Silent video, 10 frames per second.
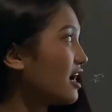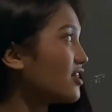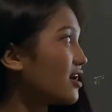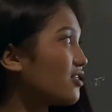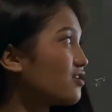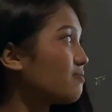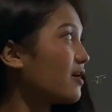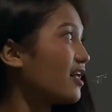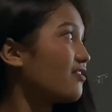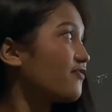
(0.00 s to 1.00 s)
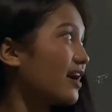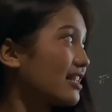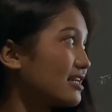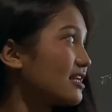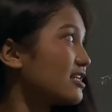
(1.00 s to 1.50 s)
and other
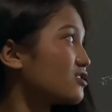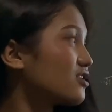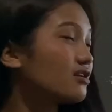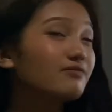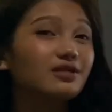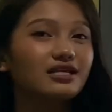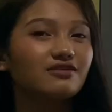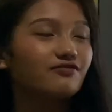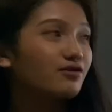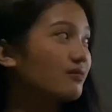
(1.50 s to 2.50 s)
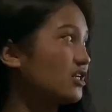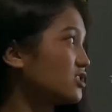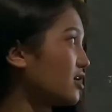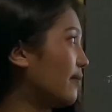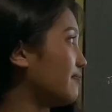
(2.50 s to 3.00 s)
valid and credible
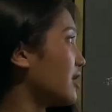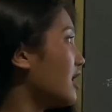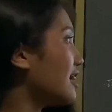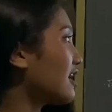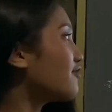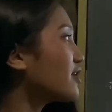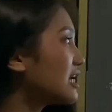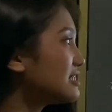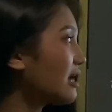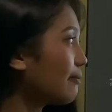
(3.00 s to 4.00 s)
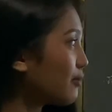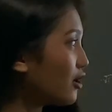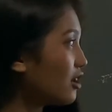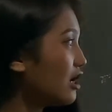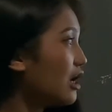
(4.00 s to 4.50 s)
information. Like for
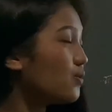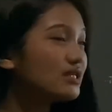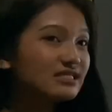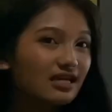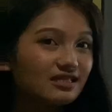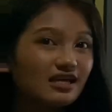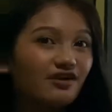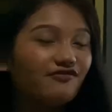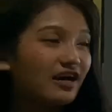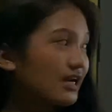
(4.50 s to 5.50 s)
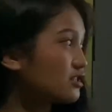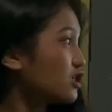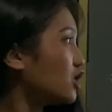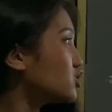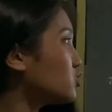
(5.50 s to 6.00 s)
example, when stating a fact,
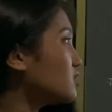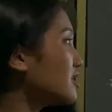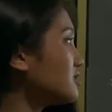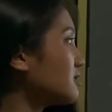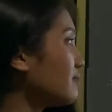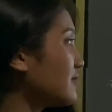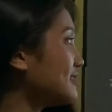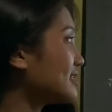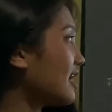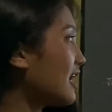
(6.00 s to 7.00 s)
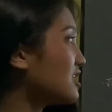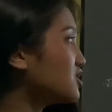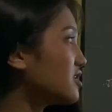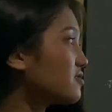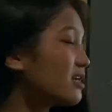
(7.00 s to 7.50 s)
do not simply say a
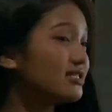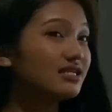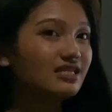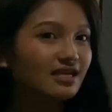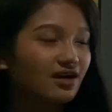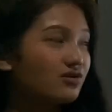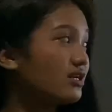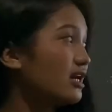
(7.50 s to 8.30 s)
general detail.